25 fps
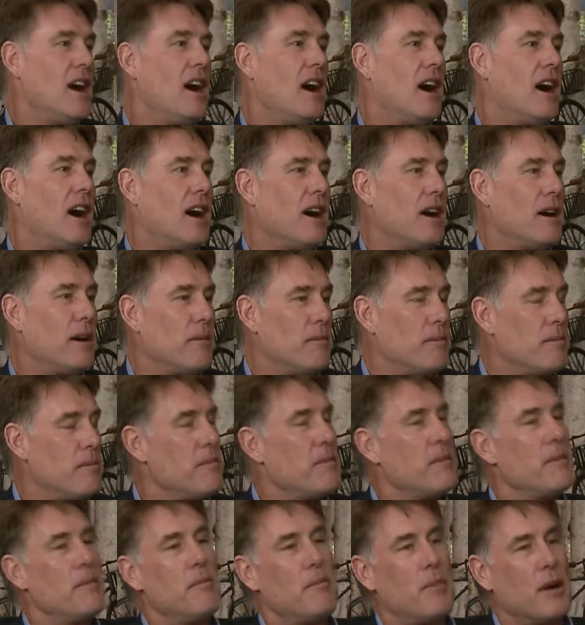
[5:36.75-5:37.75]
Absolutely. Um,
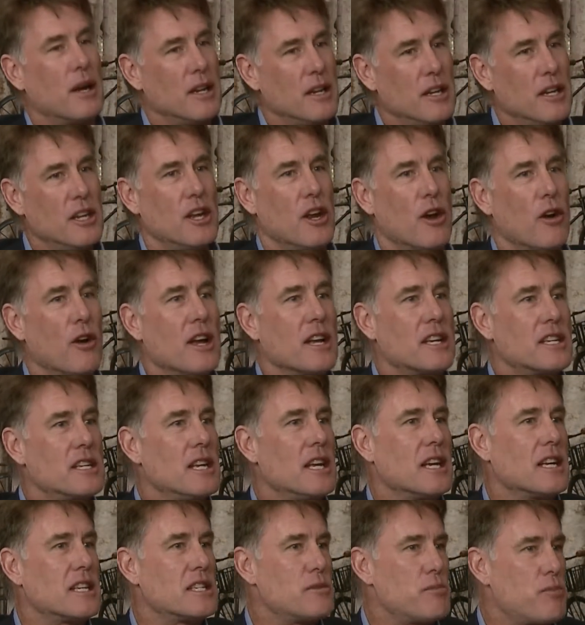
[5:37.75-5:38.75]
but you know,
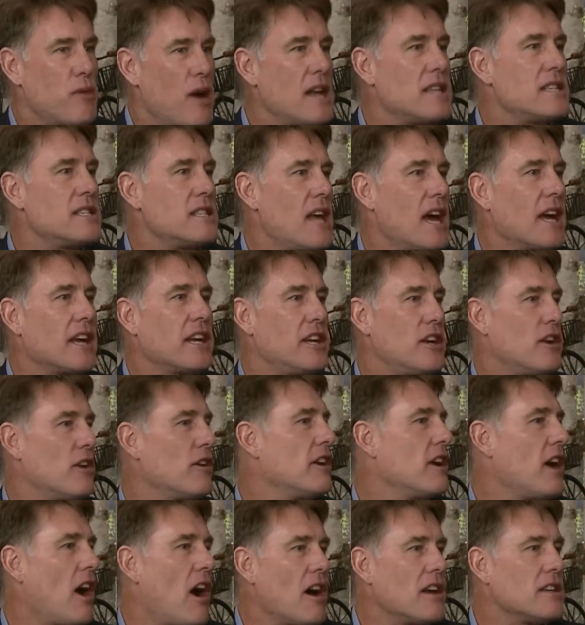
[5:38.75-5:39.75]
ex express that
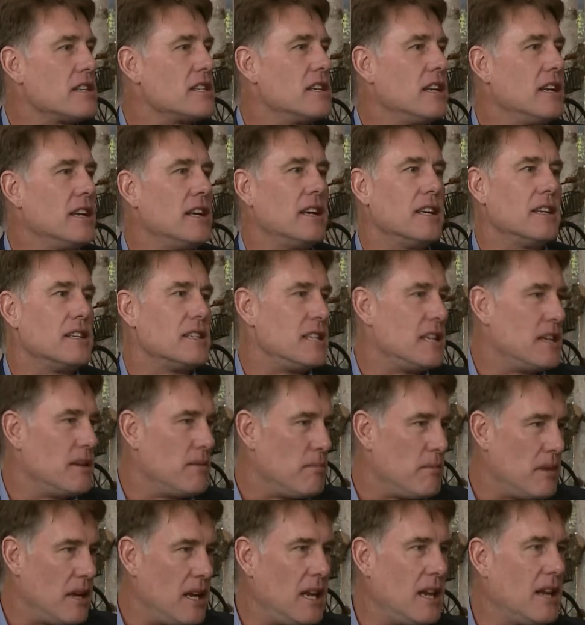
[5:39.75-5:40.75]
curiosity in
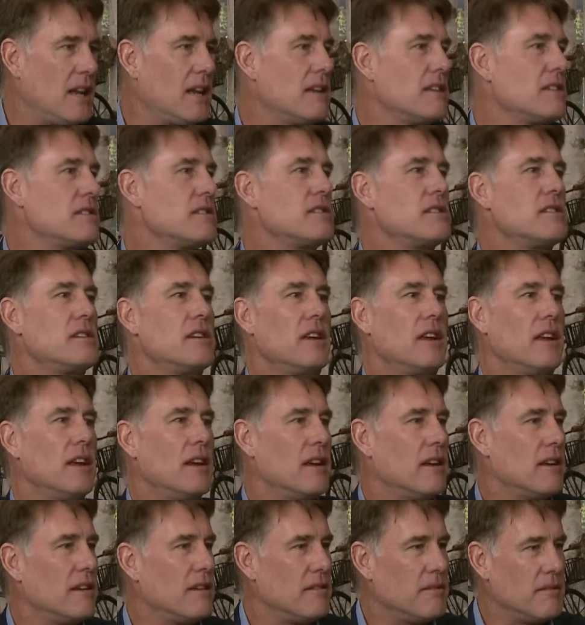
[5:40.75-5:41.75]
team meetings,
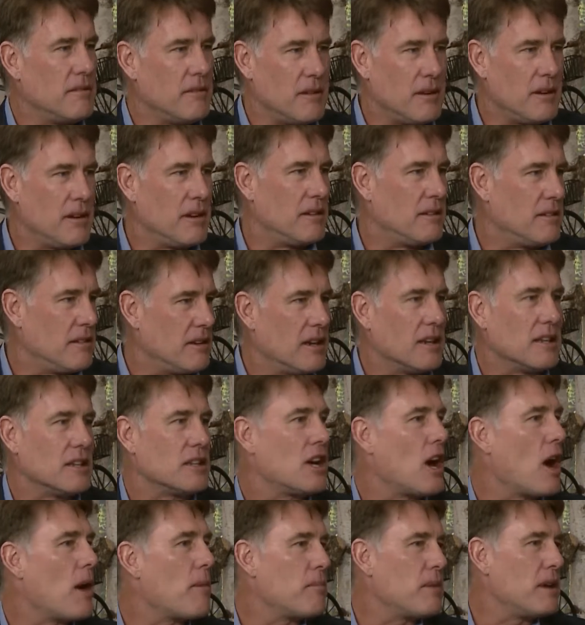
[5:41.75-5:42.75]
in in, in
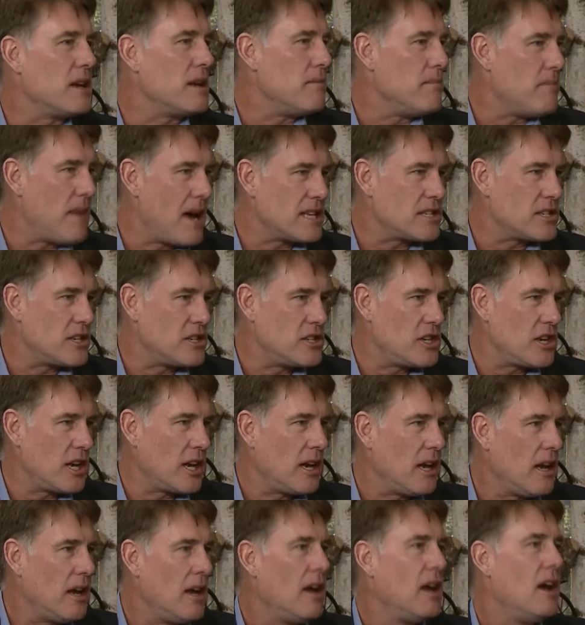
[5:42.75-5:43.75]
company
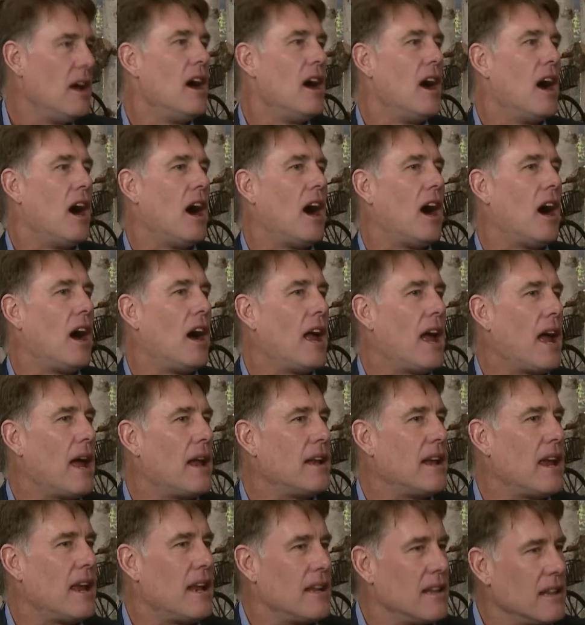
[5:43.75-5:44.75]
messaging, uh,
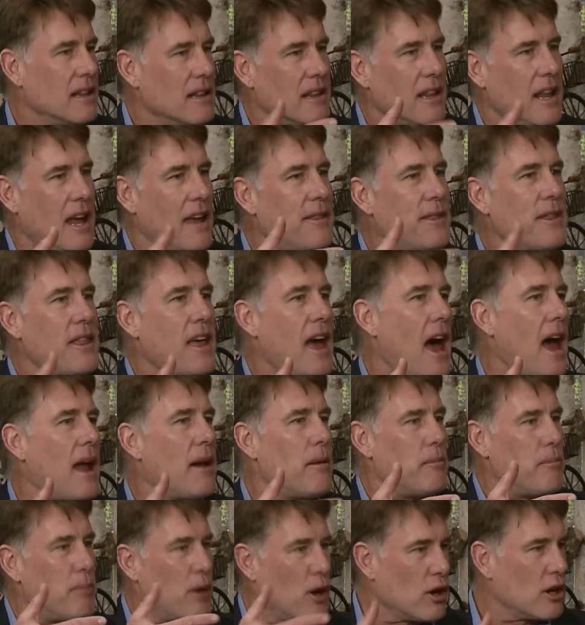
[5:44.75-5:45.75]
and and let
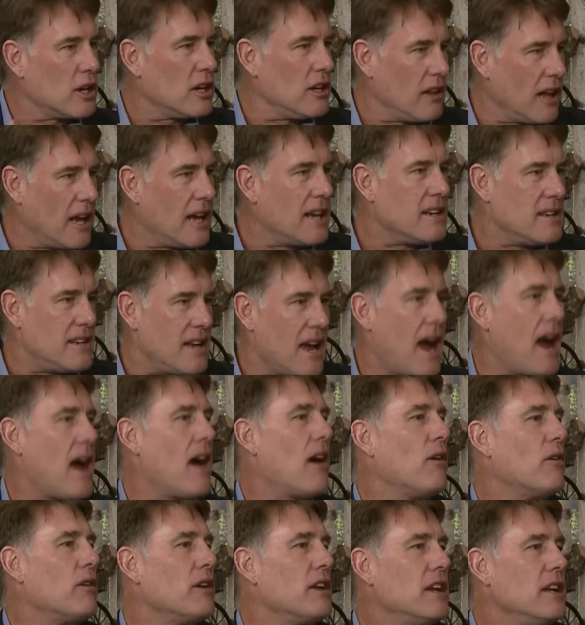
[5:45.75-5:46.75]
that percolate
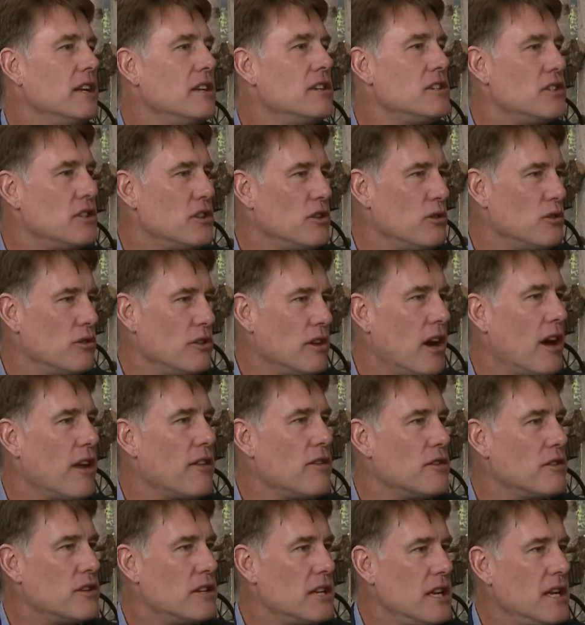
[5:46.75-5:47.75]
down into the
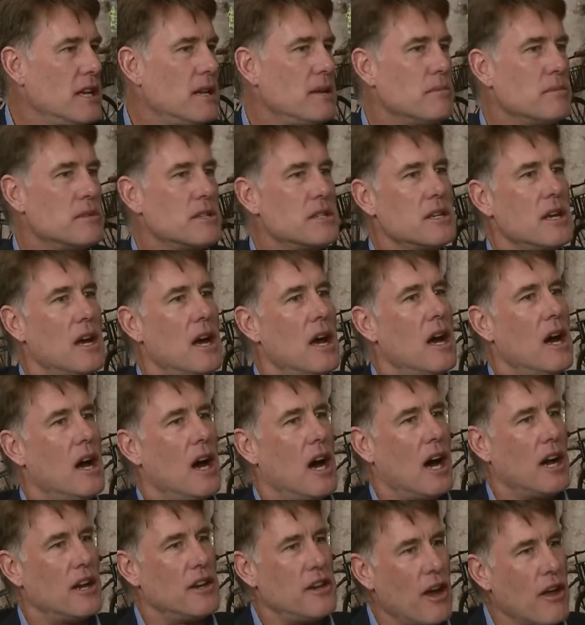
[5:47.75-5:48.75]
other teams.
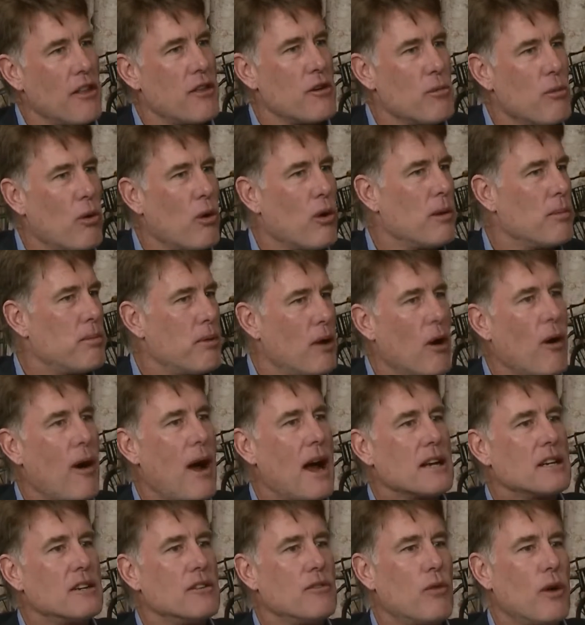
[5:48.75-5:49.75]
Another more
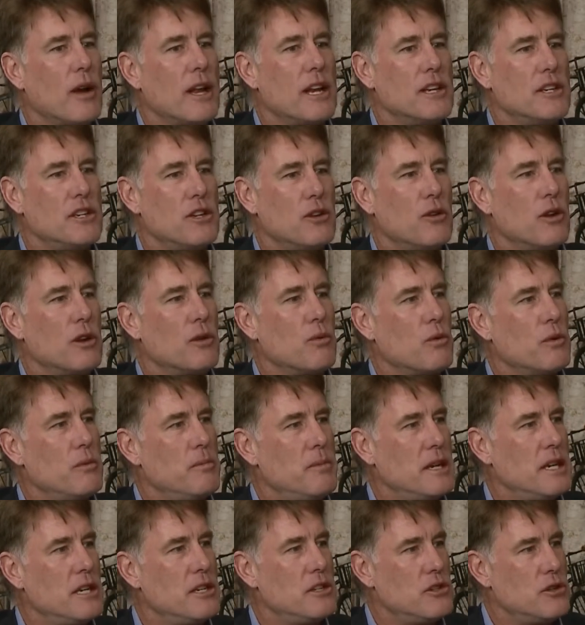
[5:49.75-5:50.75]
proactive way to do it
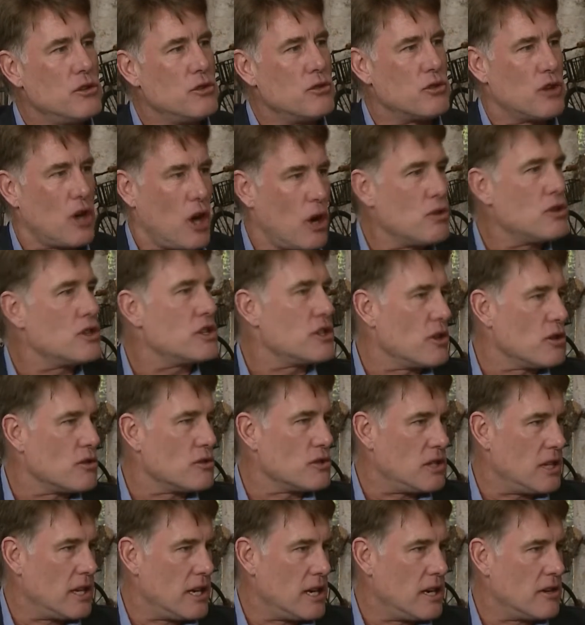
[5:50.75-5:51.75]
would be to coach
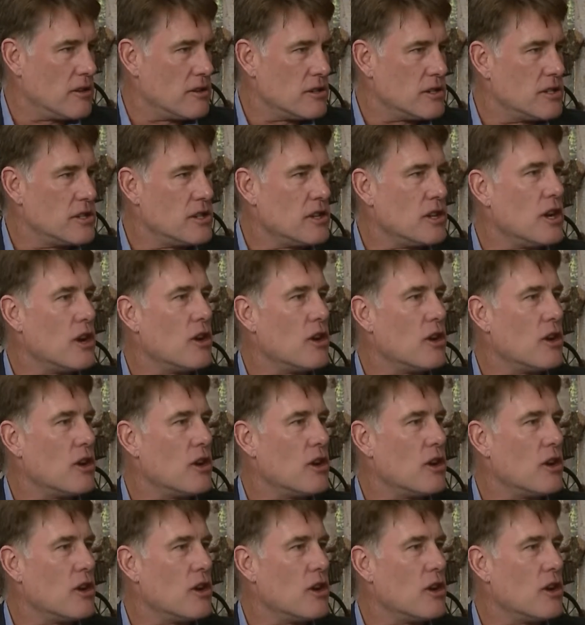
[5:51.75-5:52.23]
those leaders. Mm -hmm.